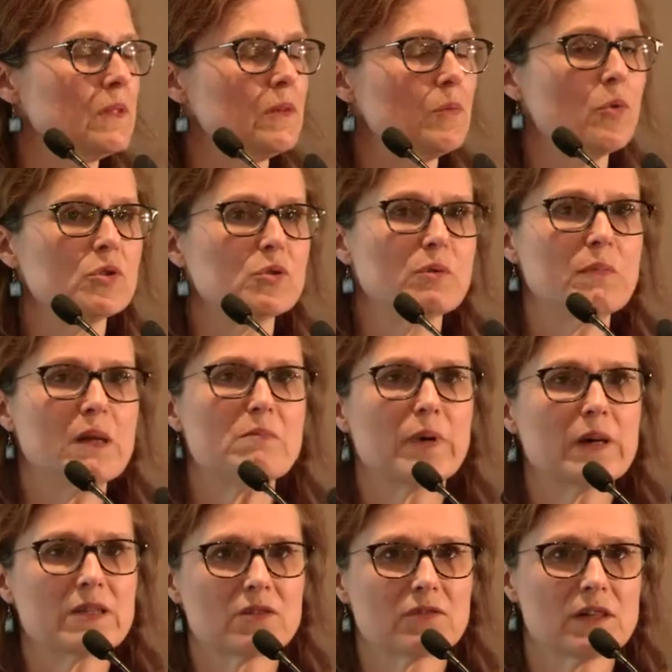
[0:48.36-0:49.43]
What do we mean
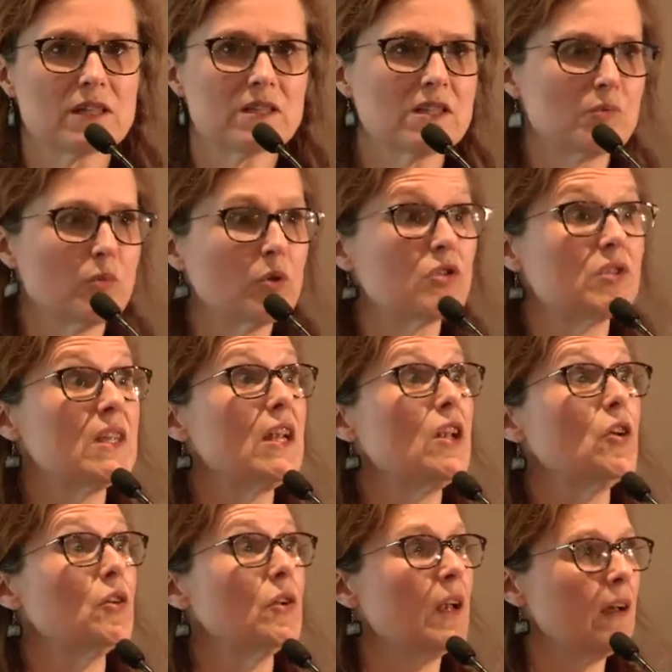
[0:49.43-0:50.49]
by psoriasis? What does it
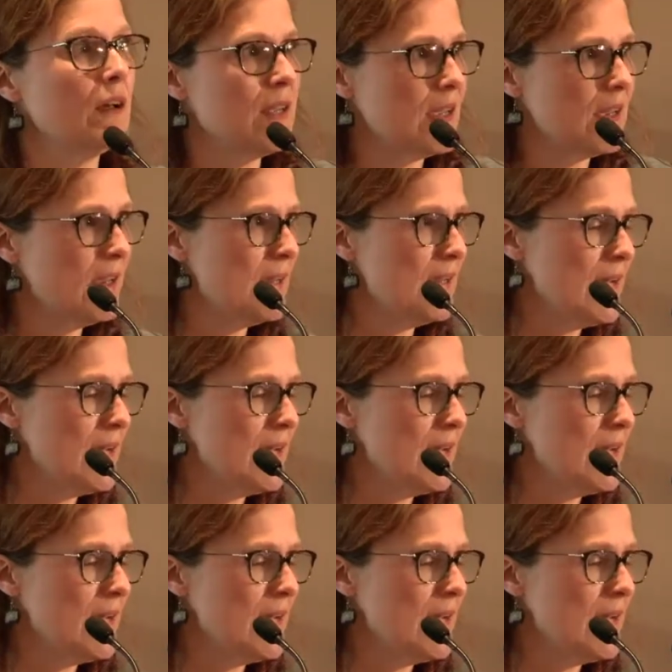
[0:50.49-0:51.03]
look like?